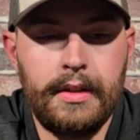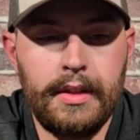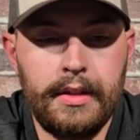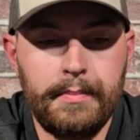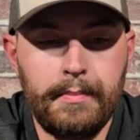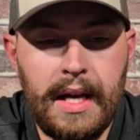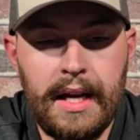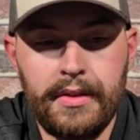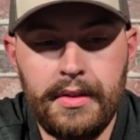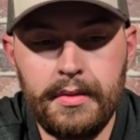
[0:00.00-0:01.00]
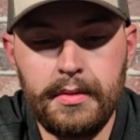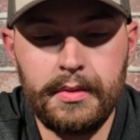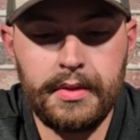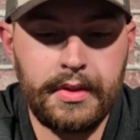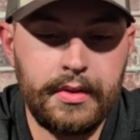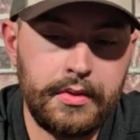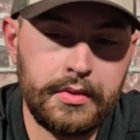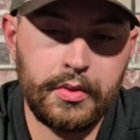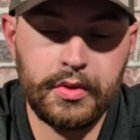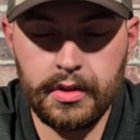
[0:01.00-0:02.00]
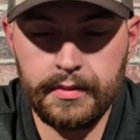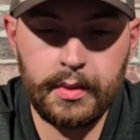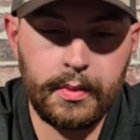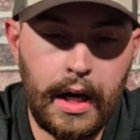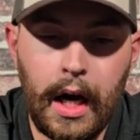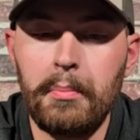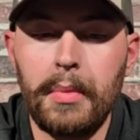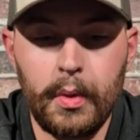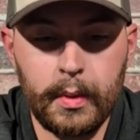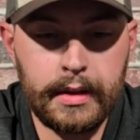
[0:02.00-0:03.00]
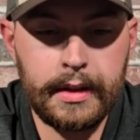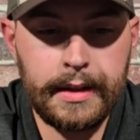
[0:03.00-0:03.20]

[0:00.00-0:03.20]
the Mathews UltraView combo.